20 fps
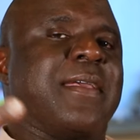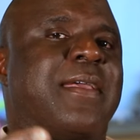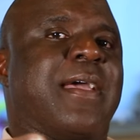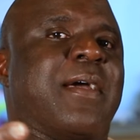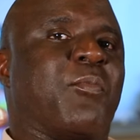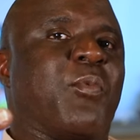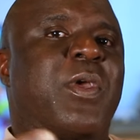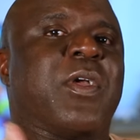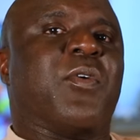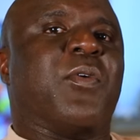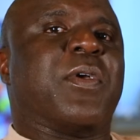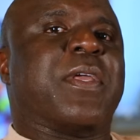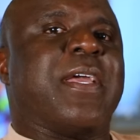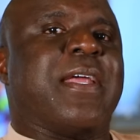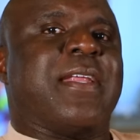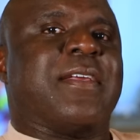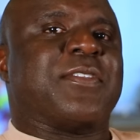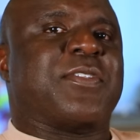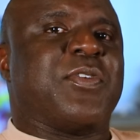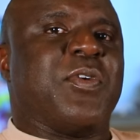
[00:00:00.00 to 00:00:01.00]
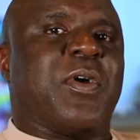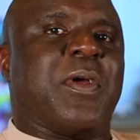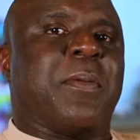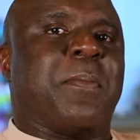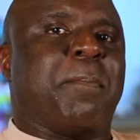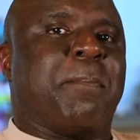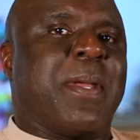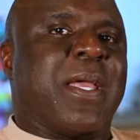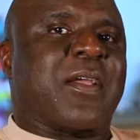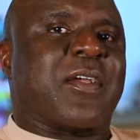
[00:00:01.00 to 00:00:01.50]
Yeah, we're going to get into
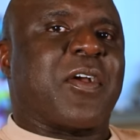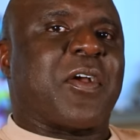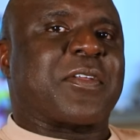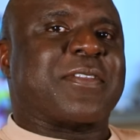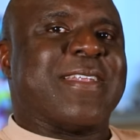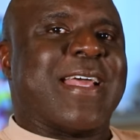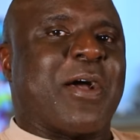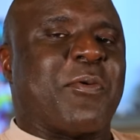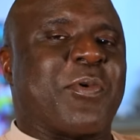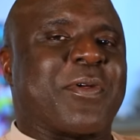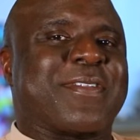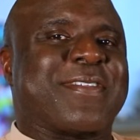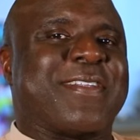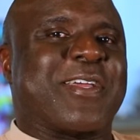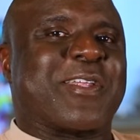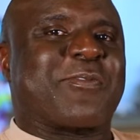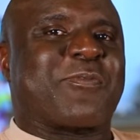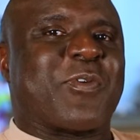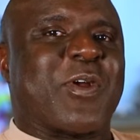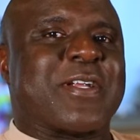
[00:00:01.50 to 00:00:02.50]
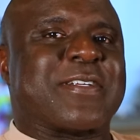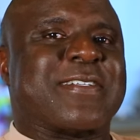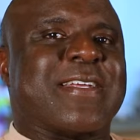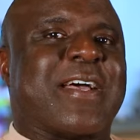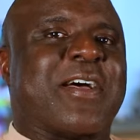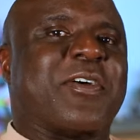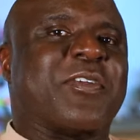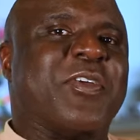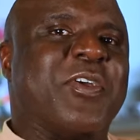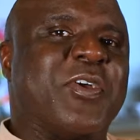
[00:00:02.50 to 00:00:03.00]
it. Big Herc 916 fresh
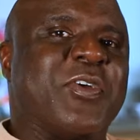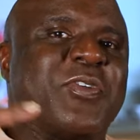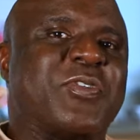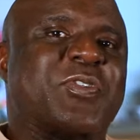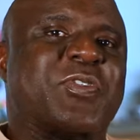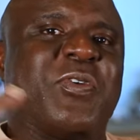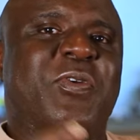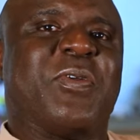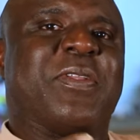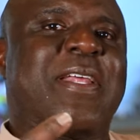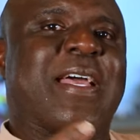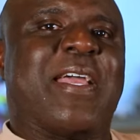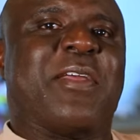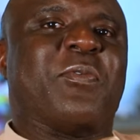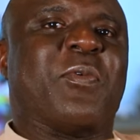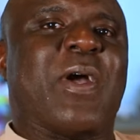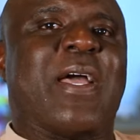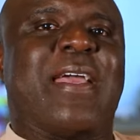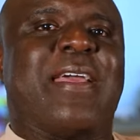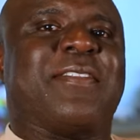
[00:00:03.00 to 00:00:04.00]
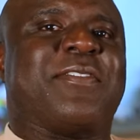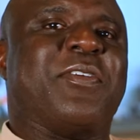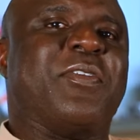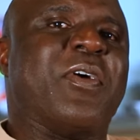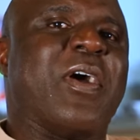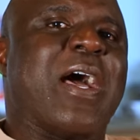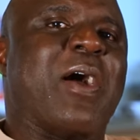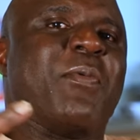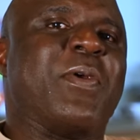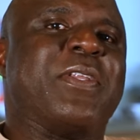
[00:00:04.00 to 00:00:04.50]
out. True Lane Ways. You
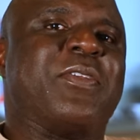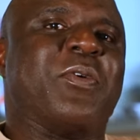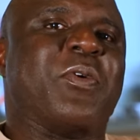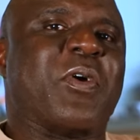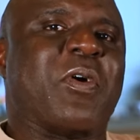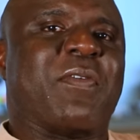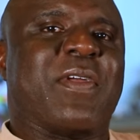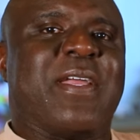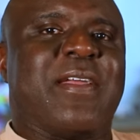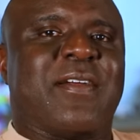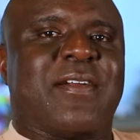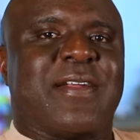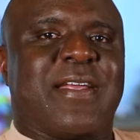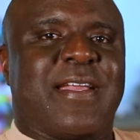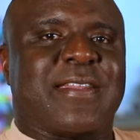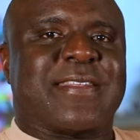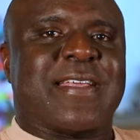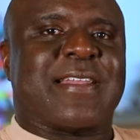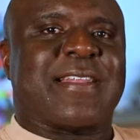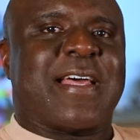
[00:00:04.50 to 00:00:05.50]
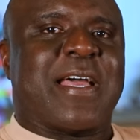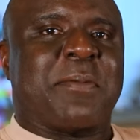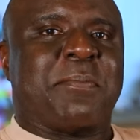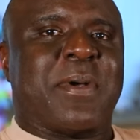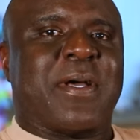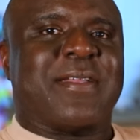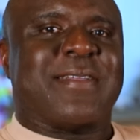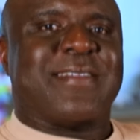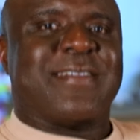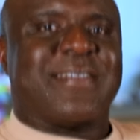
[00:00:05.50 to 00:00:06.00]
know how we do it over here. Hit that like
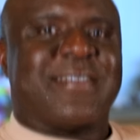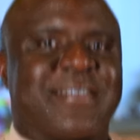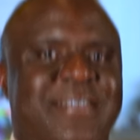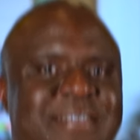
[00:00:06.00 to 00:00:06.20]
button.